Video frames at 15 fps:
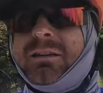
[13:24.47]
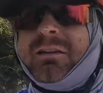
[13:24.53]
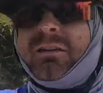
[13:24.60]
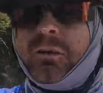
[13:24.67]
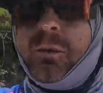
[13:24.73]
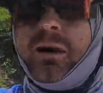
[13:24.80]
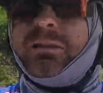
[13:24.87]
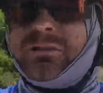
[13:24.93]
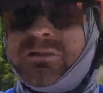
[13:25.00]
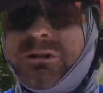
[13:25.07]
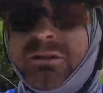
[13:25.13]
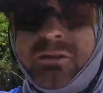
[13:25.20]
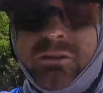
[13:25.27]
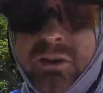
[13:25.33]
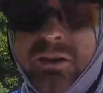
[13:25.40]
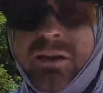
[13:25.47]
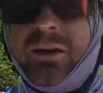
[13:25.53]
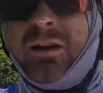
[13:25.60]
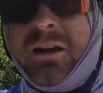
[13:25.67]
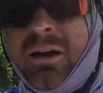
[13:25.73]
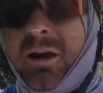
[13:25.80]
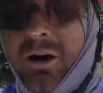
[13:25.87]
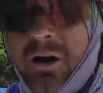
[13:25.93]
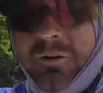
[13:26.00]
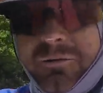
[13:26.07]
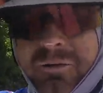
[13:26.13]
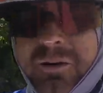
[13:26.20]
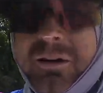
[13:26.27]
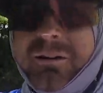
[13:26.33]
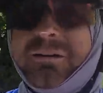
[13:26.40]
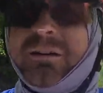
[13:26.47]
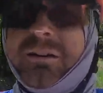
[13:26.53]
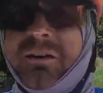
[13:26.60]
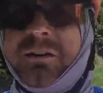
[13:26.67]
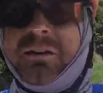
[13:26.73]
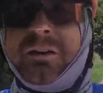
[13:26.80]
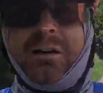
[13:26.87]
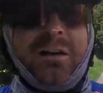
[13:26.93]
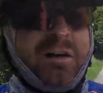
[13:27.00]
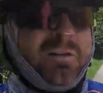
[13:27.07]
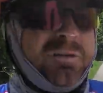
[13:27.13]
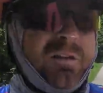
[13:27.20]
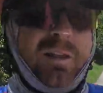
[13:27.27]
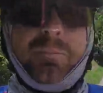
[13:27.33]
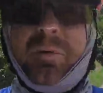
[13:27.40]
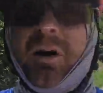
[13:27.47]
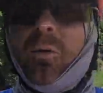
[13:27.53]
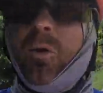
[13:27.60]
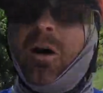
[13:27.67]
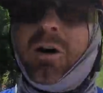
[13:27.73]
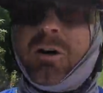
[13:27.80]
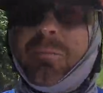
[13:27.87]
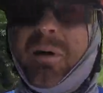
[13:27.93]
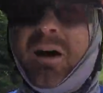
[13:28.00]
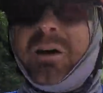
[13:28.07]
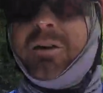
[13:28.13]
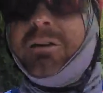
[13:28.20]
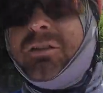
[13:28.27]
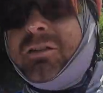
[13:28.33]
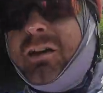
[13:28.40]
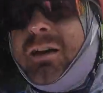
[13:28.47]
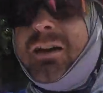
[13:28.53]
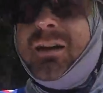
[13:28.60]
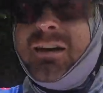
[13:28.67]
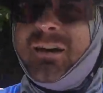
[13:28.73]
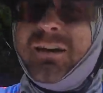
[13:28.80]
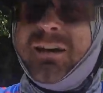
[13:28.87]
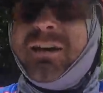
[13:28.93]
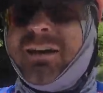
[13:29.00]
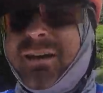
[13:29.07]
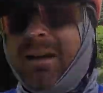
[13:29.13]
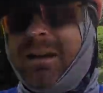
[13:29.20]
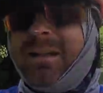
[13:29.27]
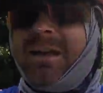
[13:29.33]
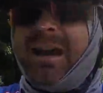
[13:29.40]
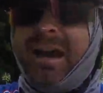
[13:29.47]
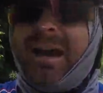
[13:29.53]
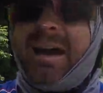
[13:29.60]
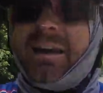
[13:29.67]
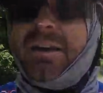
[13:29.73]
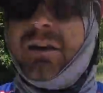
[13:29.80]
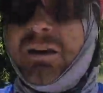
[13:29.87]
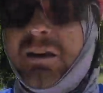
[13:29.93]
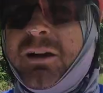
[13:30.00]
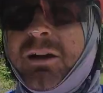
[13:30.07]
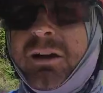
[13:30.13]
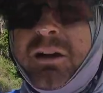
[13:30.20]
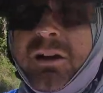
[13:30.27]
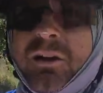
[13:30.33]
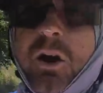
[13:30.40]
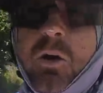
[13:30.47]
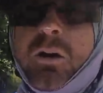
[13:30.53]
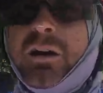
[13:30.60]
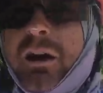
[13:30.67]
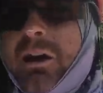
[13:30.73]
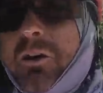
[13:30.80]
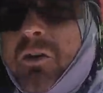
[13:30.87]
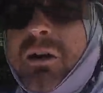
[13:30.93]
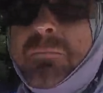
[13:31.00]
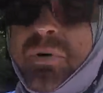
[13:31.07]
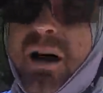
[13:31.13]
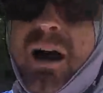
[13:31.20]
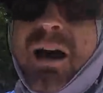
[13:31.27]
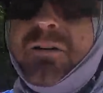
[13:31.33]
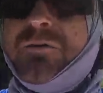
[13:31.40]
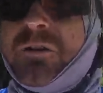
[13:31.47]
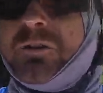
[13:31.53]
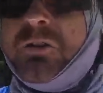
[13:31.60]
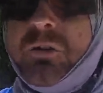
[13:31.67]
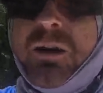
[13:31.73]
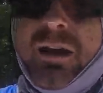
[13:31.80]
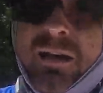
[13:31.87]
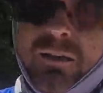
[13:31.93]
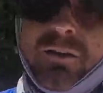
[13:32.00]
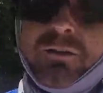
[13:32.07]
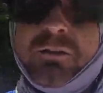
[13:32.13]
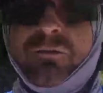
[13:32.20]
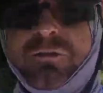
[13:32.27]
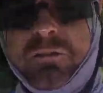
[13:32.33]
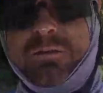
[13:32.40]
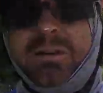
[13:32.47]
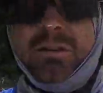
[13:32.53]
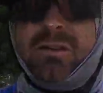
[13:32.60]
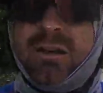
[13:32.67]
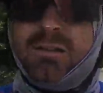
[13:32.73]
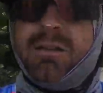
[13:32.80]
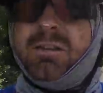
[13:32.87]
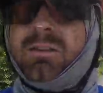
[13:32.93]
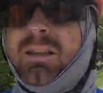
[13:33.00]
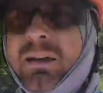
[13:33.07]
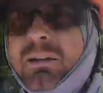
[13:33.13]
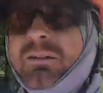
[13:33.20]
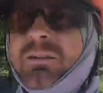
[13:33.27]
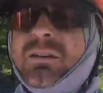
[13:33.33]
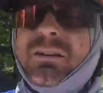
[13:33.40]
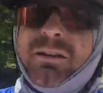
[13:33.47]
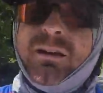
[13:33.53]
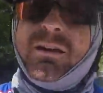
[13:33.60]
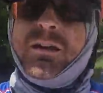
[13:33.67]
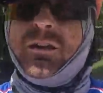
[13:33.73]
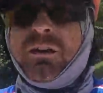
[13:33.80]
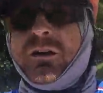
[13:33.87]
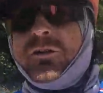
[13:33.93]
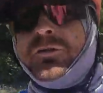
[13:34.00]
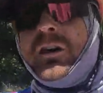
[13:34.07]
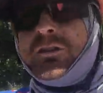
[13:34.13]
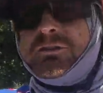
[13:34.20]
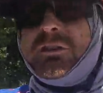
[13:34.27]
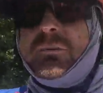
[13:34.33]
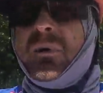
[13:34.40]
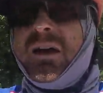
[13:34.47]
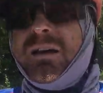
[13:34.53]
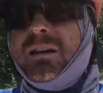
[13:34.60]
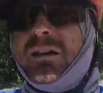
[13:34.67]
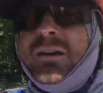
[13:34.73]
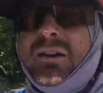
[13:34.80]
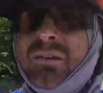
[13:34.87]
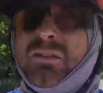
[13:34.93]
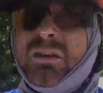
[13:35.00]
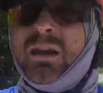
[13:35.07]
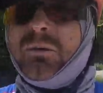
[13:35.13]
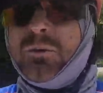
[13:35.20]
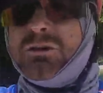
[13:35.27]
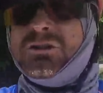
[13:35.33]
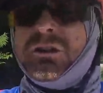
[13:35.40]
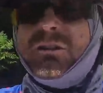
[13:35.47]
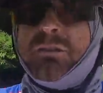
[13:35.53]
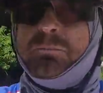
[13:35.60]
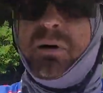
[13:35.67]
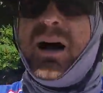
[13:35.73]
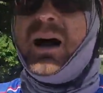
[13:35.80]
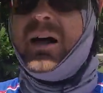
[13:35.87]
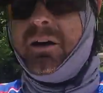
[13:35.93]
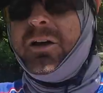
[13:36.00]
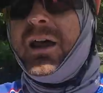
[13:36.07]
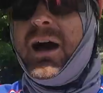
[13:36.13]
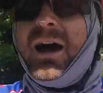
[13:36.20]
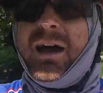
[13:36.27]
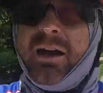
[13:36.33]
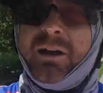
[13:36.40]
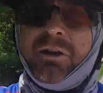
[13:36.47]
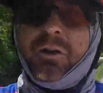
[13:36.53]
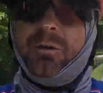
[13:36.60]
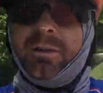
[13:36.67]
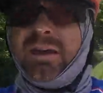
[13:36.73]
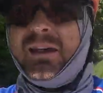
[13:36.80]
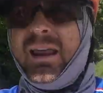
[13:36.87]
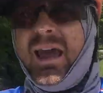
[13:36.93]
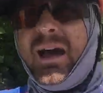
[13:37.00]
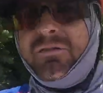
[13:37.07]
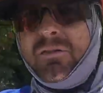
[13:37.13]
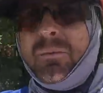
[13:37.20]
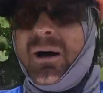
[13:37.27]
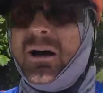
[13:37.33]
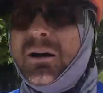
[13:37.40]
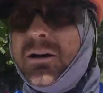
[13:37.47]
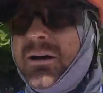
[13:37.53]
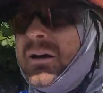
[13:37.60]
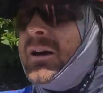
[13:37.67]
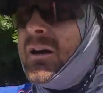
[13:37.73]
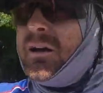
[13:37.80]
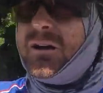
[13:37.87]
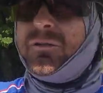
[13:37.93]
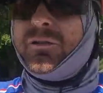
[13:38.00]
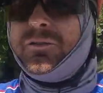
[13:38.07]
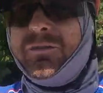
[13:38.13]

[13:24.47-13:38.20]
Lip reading: us questions, offering to fill up our water bottles. They had coconut cream pie for $2.50 a slice, freshly made sandwiches piled high. I could only eat half of mine for